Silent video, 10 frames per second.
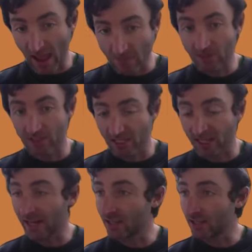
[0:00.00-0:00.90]
images
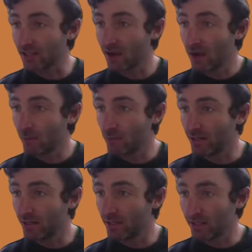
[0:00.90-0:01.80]
like this
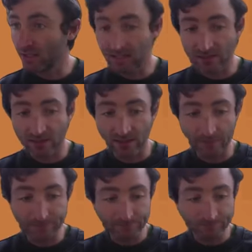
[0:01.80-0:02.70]
pretty easily.